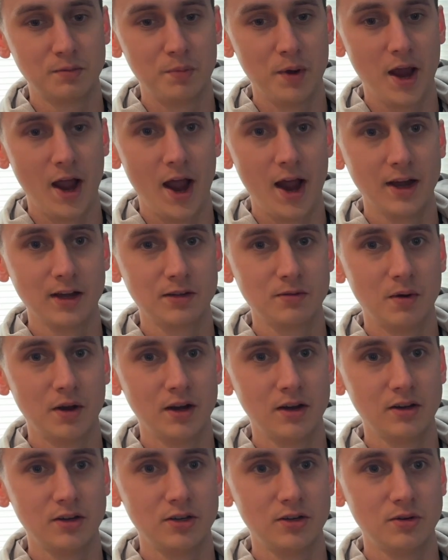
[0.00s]
but I just
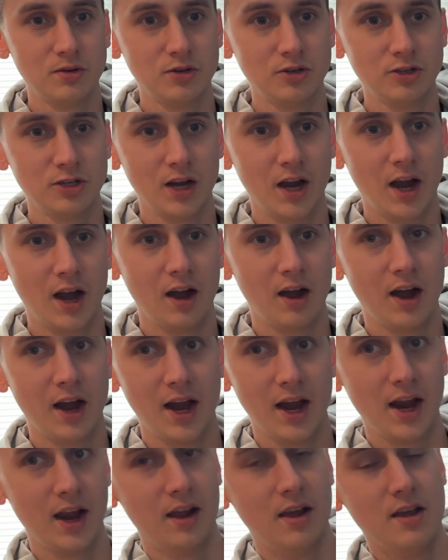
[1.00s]
wanted to share
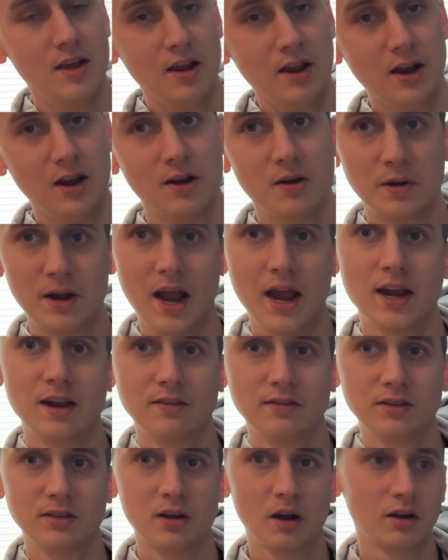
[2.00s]
a, you know, kind
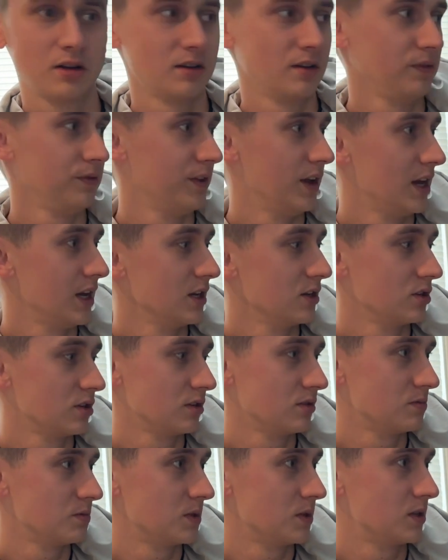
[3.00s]
of start to
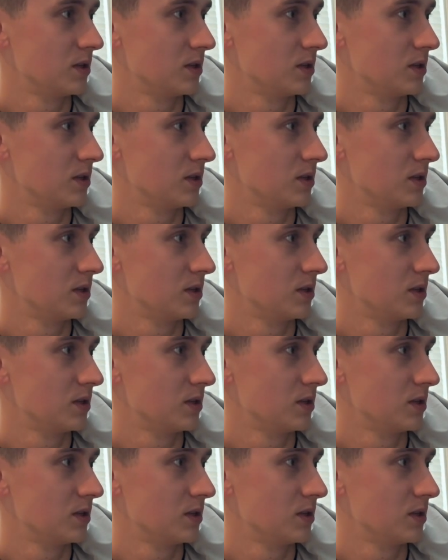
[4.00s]
finish,